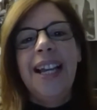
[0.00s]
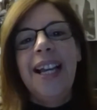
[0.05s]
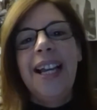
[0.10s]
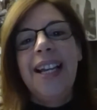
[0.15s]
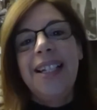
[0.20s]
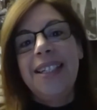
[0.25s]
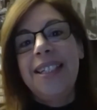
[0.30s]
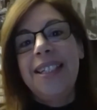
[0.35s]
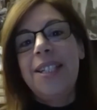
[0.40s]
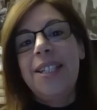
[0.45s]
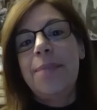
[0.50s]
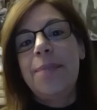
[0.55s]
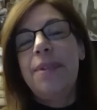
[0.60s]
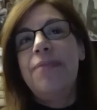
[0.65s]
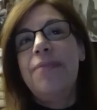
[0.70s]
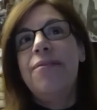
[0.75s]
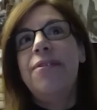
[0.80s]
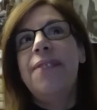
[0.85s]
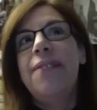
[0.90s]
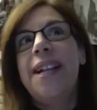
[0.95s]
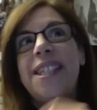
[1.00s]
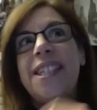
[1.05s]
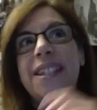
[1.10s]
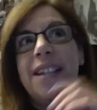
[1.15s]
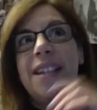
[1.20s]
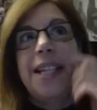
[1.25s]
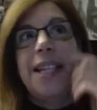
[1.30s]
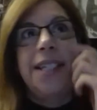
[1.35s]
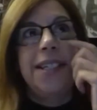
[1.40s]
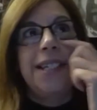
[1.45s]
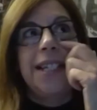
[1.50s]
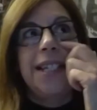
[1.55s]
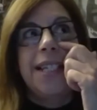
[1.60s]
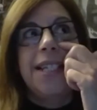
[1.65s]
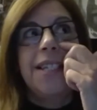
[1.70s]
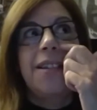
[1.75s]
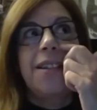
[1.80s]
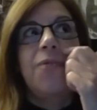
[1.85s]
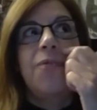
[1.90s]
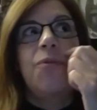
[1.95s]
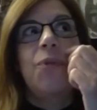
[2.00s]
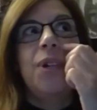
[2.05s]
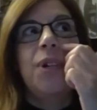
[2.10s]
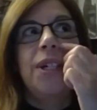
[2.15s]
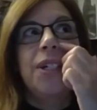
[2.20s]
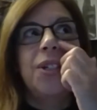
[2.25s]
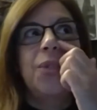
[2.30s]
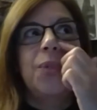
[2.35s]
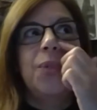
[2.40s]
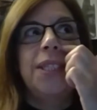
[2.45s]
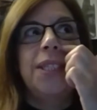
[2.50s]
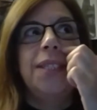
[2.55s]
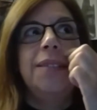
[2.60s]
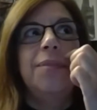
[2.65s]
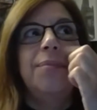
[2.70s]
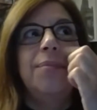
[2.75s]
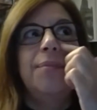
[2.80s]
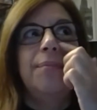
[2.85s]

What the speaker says: And it's been fascinating as I've worked with